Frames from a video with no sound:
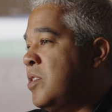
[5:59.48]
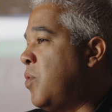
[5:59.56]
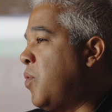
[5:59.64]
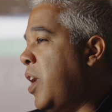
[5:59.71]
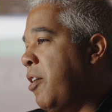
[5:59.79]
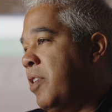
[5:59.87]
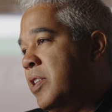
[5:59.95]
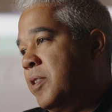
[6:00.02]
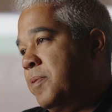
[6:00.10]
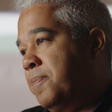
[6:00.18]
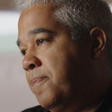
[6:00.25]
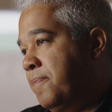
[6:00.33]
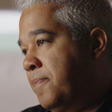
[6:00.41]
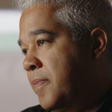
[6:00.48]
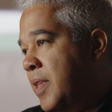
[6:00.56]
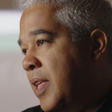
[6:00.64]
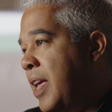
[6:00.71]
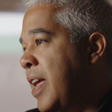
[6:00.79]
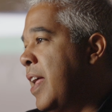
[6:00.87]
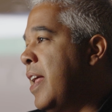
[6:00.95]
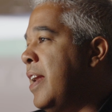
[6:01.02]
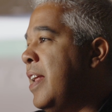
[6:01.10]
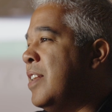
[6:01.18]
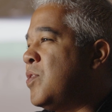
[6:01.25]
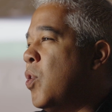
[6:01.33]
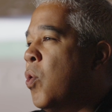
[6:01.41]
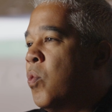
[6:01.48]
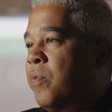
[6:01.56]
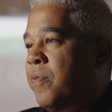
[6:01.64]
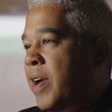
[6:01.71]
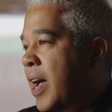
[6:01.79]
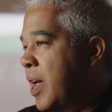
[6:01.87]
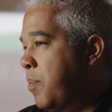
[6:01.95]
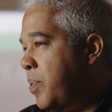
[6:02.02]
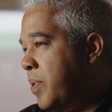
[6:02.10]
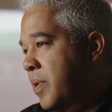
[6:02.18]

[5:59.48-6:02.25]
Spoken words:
its own character and its own vibe.